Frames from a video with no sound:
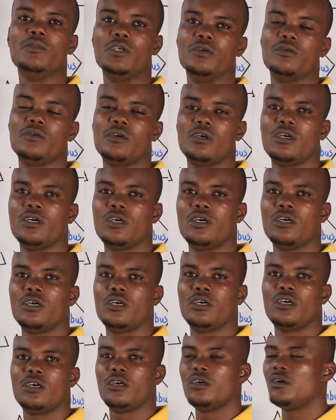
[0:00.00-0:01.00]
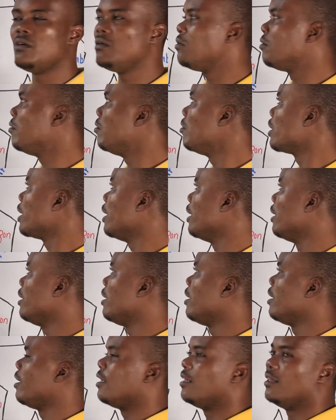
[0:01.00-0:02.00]
yo. Okay.
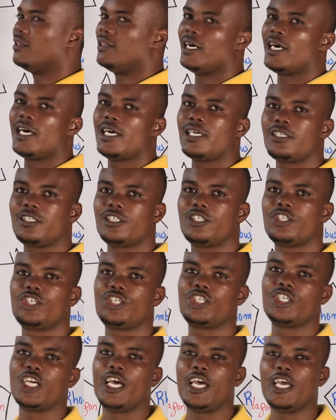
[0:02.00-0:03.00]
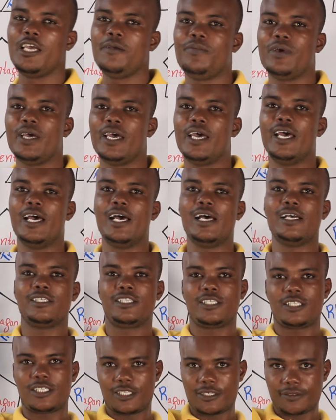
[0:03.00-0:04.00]
This shape
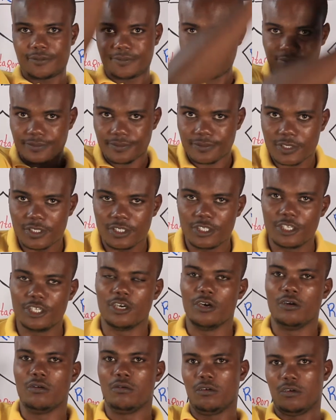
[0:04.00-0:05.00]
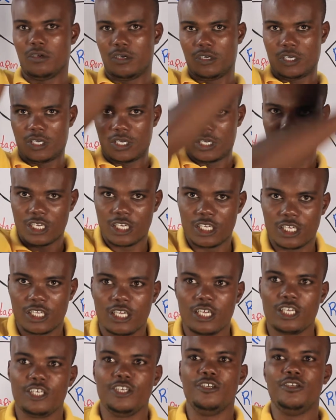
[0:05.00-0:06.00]
is, you
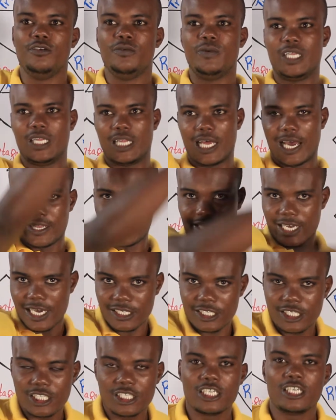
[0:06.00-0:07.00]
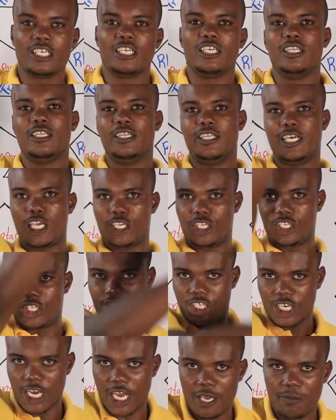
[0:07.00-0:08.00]
do it like this. This
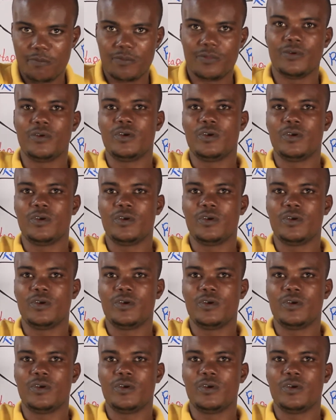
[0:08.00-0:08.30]
shape.